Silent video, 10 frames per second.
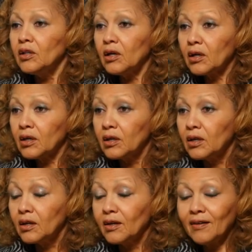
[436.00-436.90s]
Look,
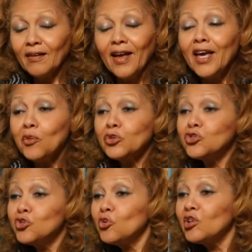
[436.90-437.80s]
it was
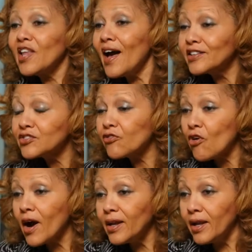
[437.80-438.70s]
due last
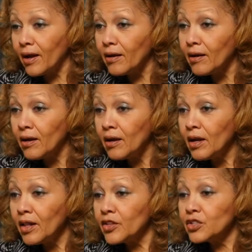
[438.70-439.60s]
Friday.
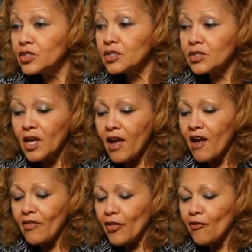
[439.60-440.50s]
This is
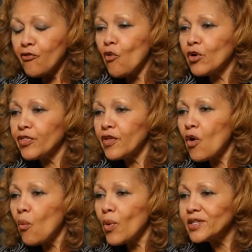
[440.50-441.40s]
the fourth
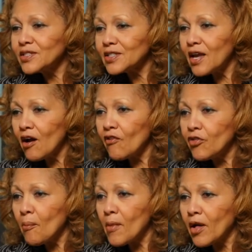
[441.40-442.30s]
Wednesday of
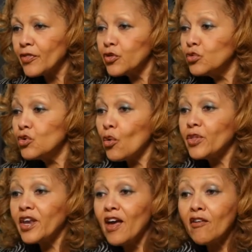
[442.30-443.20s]
the month. You know
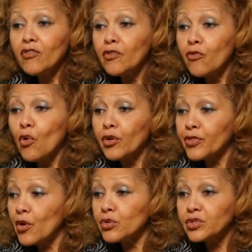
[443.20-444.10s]
that every fourth